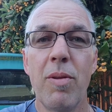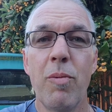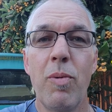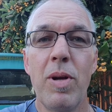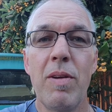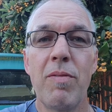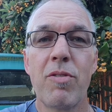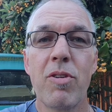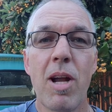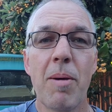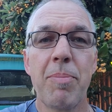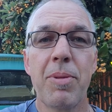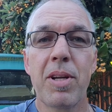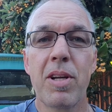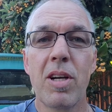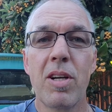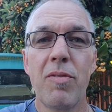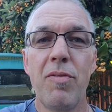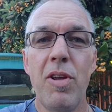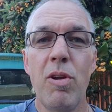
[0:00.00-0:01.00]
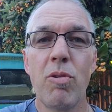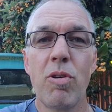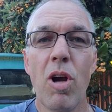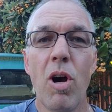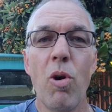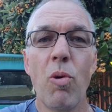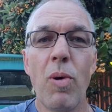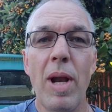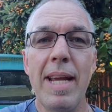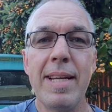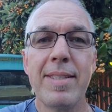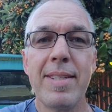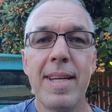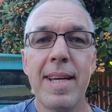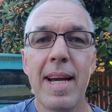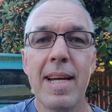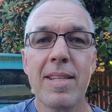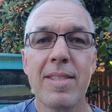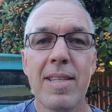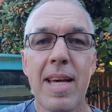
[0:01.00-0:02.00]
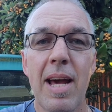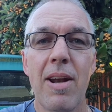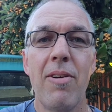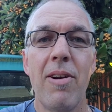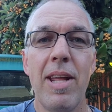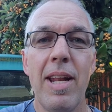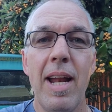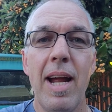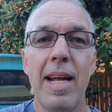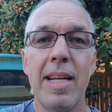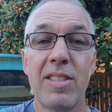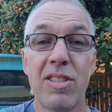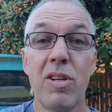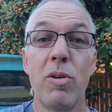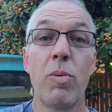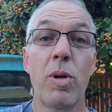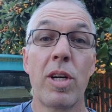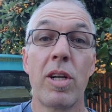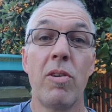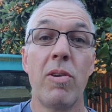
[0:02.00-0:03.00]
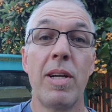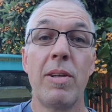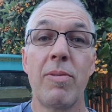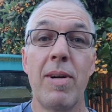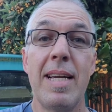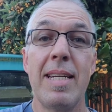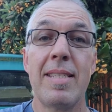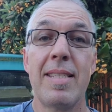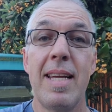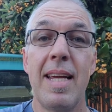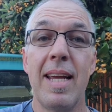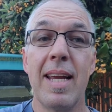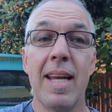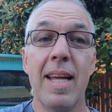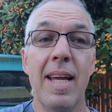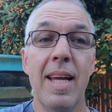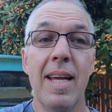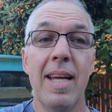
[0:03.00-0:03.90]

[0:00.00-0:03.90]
We've dropped the curfew. Go racing on Saturday night. So we're going racing.